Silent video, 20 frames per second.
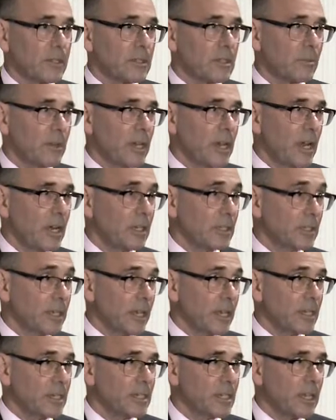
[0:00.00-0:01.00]
some
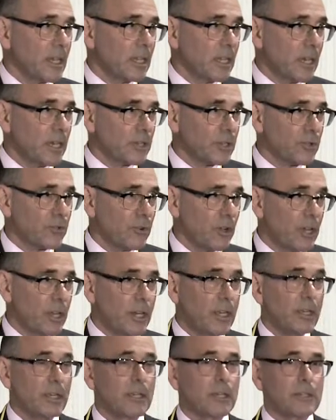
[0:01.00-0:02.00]
ACLS
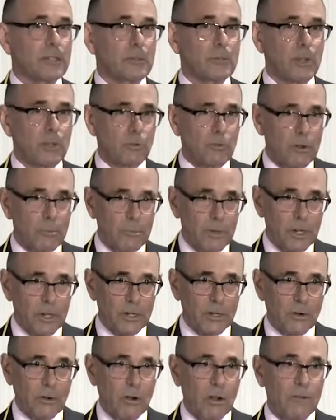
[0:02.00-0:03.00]
training, get some equipment
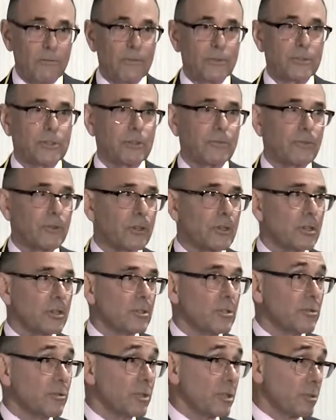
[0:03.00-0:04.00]
in your office if you're going to
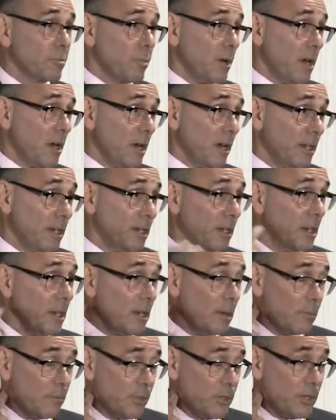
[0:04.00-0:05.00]
do the spine,
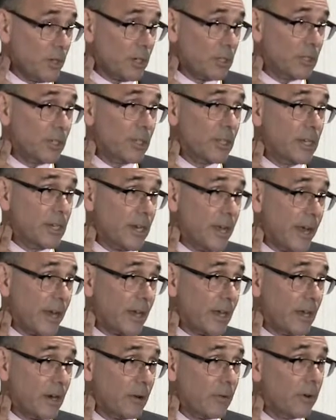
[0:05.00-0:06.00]
particularly the
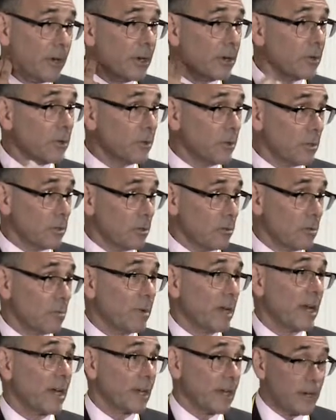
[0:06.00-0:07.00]
neck area or the lower
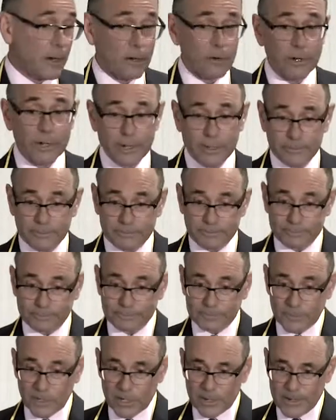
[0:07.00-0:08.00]
back area.
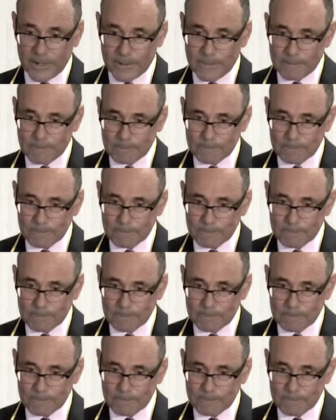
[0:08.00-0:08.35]
Okay,